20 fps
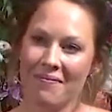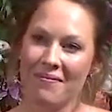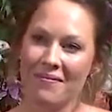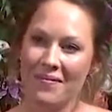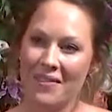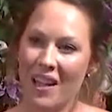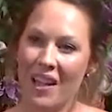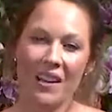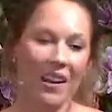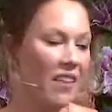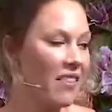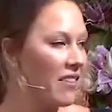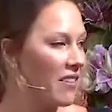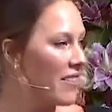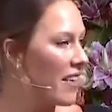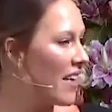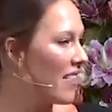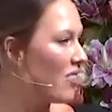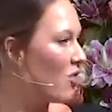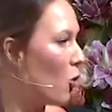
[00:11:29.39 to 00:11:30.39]
None other
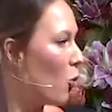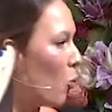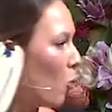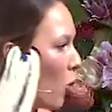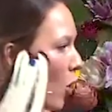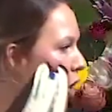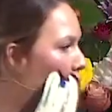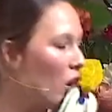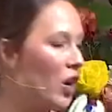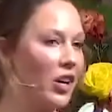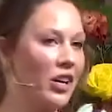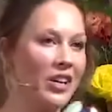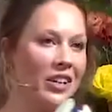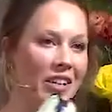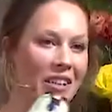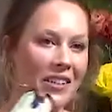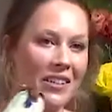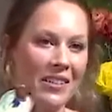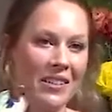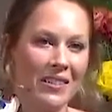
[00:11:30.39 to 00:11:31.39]
than the Word
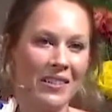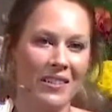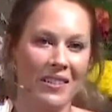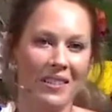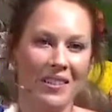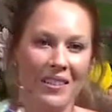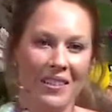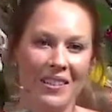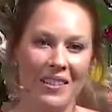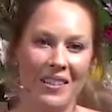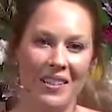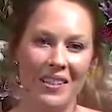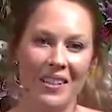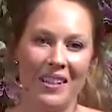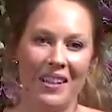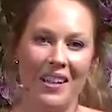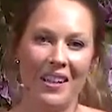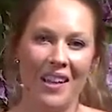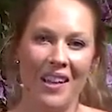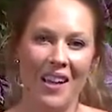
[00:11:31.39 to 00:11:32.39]

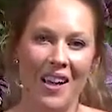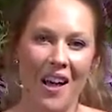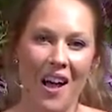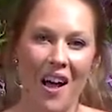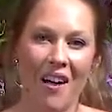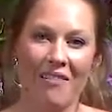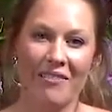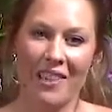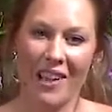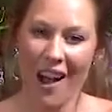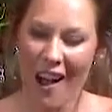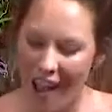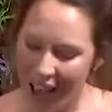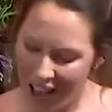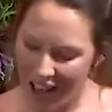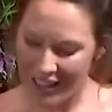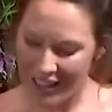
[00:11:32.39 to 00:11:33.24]
of God.